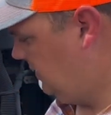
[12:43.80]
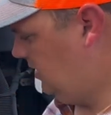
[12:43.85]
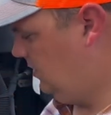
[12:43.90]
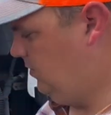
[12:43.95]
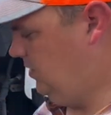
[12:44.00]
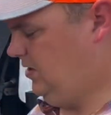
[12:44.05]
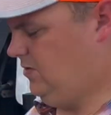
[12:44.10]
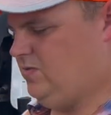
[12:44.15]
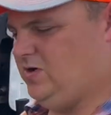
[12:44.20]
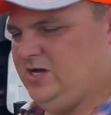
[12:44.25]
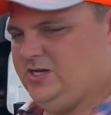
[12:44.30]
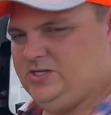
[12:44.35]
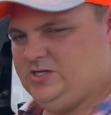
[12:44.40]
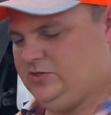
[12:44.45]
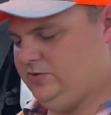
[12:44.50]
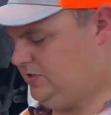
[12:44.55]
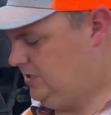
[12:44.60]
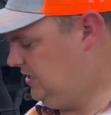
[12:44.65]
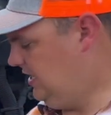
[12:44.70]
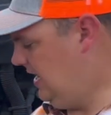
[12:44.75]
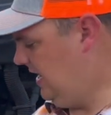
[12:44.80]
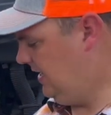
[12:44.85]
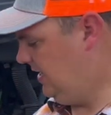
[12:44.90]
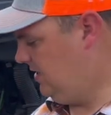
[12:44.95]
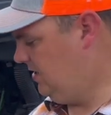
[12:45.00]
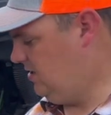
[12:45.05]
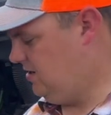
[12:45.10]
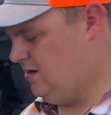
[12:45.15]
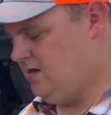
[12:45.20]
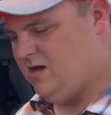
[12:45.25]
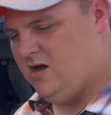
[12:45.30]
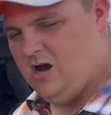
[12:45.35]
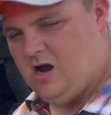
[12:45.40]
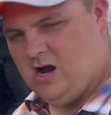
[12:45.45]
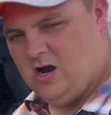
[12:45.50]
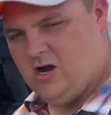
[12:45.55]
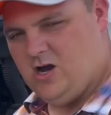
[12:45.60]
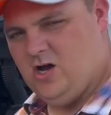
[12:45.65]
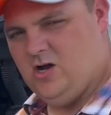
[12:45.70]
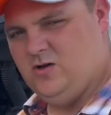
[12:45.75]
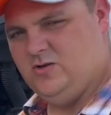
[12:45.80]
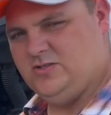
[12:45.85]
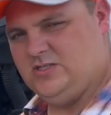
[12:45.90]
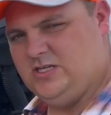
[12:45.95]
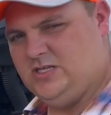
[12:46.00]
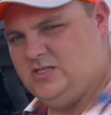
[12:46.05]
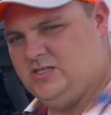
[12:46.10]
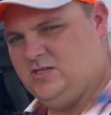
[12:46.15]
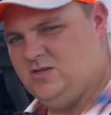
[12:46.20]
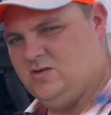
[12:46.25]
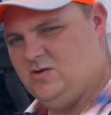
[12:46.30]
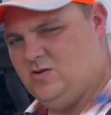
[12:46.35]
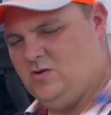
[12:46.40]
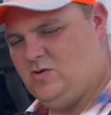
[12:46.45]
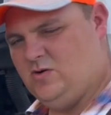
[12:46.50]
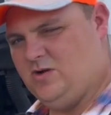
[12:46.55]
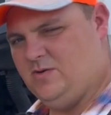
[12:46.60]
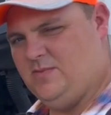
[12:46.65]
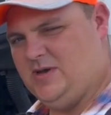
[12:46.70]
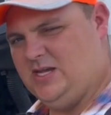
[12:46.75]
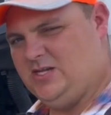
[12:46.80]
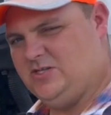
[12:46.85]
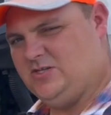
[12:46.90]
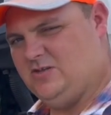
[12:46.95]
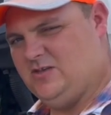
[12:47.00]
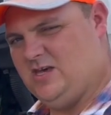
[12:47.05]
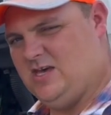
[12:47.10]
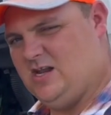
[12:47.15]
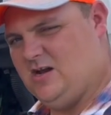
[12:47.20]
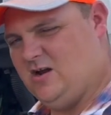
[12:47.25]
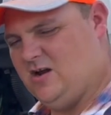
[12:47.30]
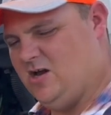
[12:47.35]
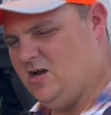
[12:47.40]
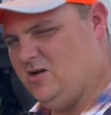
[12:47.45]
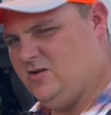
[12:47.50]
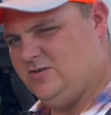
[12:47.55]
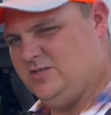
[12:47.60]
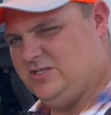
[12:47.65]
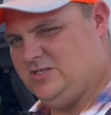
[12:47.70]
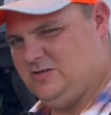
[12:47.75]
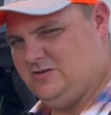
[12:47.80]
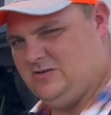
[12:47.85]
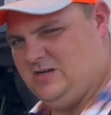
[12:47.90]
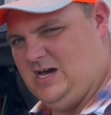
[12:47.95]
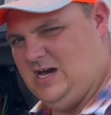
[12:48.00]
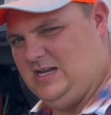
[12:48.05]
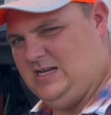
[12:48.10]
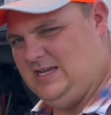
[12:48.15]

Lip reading: we want to check our hoses. We want to make sure that our hoses are not